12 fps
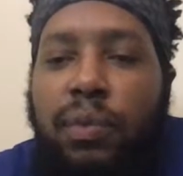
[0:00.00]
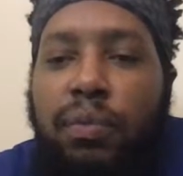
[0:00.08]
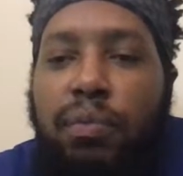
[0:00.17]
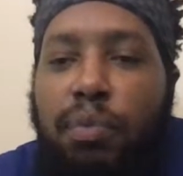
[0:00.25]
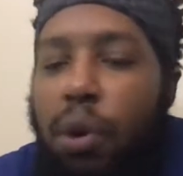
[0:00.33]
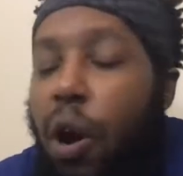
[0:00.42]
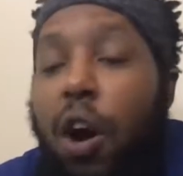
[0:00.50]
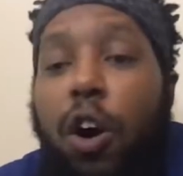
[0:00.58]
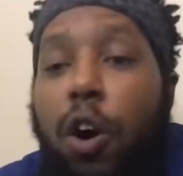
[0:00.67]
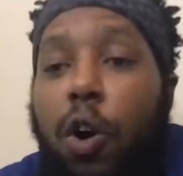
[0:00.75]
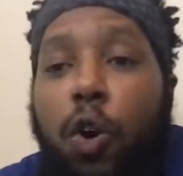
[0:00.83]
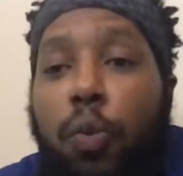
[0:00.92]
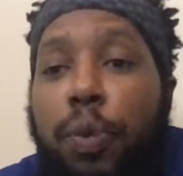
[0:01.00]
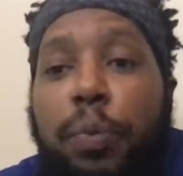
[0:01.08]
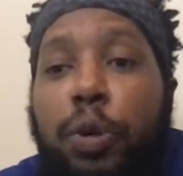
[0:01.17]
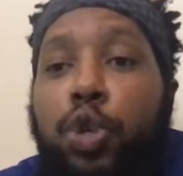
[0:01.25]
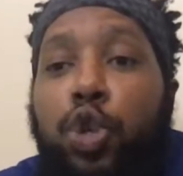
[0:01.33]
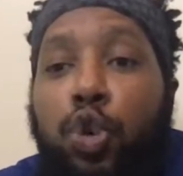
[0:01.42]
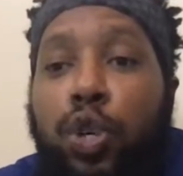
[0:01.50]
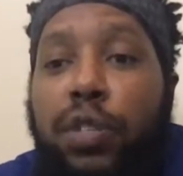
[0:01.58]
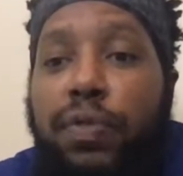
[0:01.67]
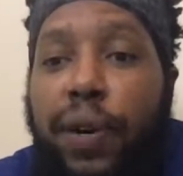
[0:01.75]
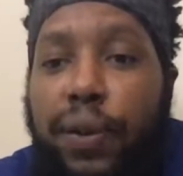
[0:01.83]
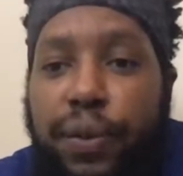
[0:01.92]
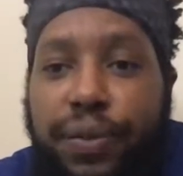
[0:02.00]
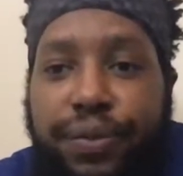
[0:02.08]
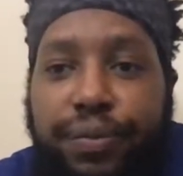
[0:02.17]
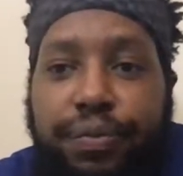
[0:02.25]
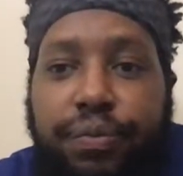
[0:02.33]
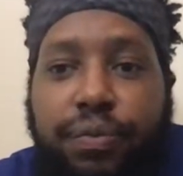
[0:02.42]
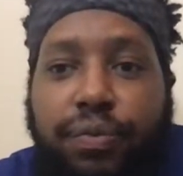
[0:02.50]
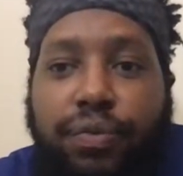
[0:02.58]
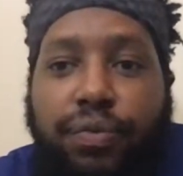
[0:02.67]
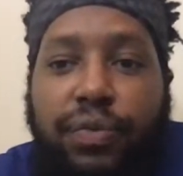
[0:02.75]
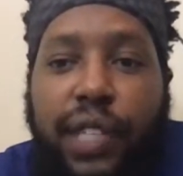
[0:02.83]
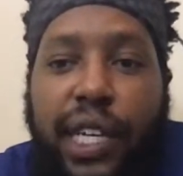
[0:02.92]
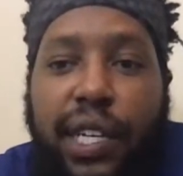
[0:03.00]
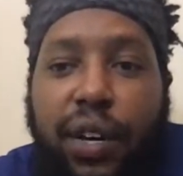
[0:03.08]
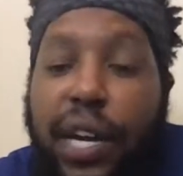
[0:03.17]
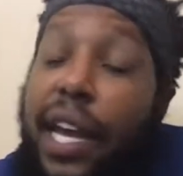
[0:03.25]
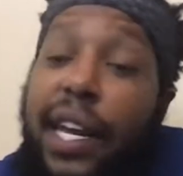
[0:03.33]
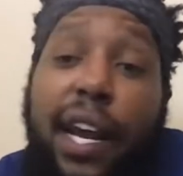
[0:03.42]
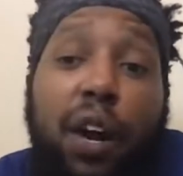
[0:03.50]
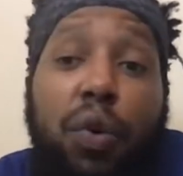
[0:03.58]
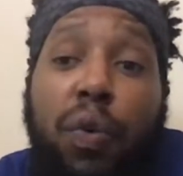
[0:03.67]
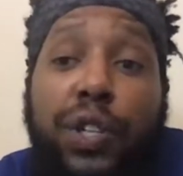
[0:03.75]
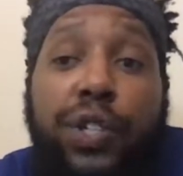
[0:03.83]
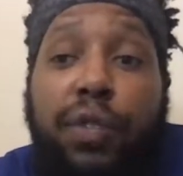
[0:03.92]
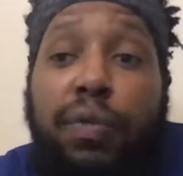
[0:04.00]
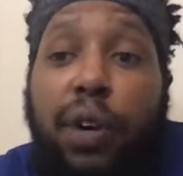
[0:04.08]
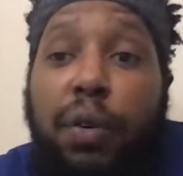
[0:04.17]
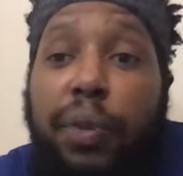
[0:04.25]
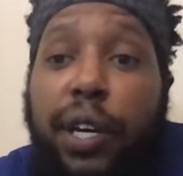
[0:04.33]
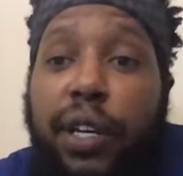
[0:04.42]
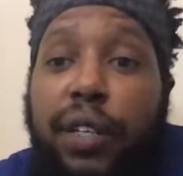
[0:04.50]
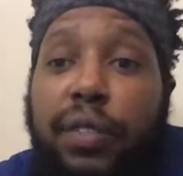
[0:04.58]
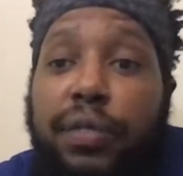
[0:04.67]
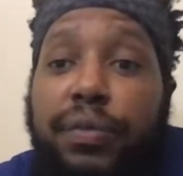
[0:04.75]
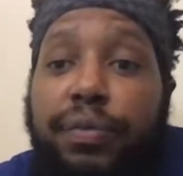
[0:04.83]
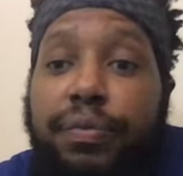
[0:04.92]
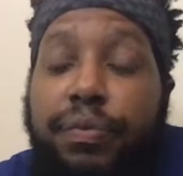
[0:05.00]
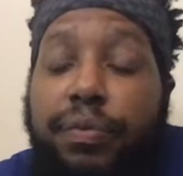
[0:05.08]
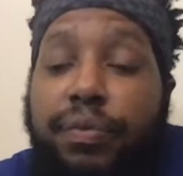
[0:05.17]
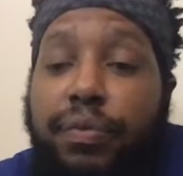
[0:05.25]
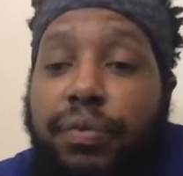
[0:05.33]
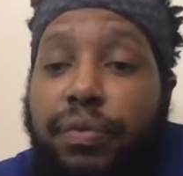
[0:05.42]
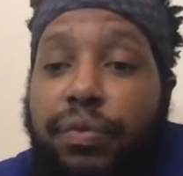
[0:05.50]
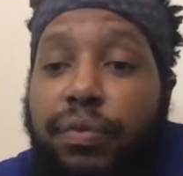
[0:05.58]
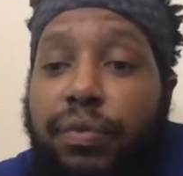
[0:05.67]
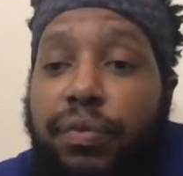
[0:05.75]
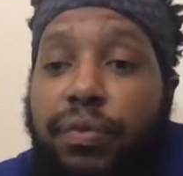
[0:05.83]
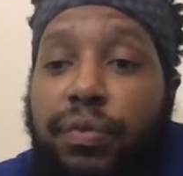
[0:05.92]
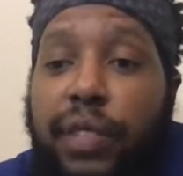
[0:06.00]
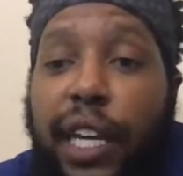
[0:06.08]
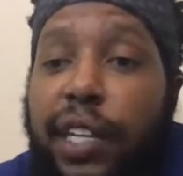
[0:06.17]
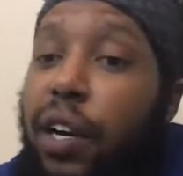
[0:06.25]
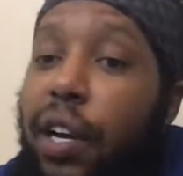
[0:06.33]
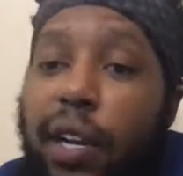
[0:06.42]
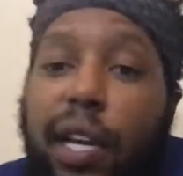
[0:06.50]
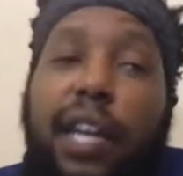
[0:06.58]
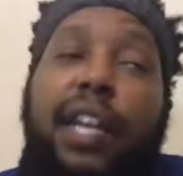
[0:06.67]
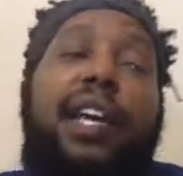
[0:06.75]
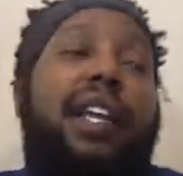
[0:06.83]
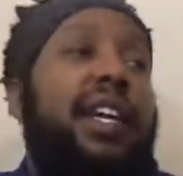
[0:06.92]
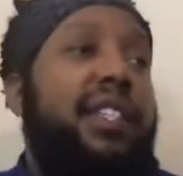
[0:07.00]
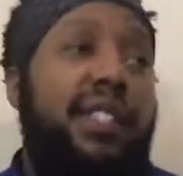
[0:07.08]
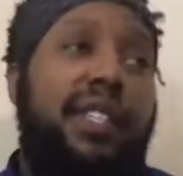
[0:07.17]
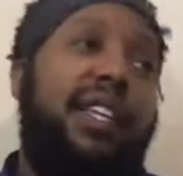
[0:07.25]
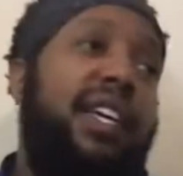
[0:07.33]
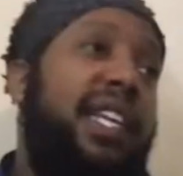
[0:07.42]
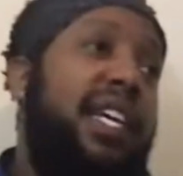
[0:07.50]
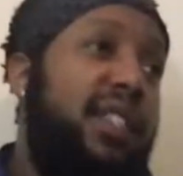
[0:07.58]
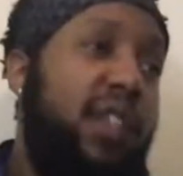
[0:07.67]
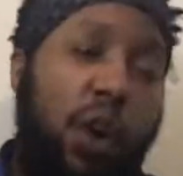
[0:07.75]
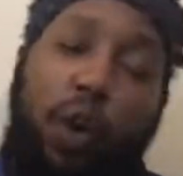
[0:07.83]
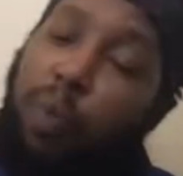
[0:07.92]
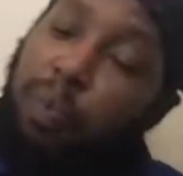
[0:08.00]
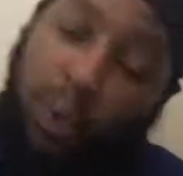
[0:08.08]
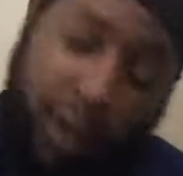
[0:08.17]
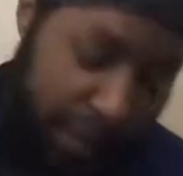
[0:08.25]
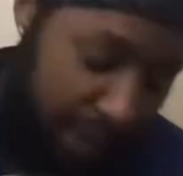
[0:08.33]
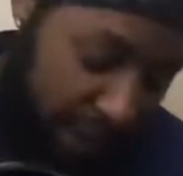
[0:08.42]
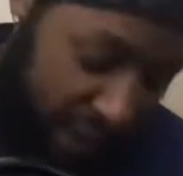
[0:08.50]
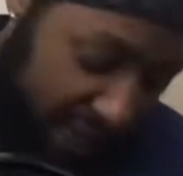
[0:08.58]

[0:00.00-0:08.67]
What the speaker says: Bro, all old people do is vote. They don't. Hey, they don't want you to vote, man. They do, and that's the thing. That's the whole point, man.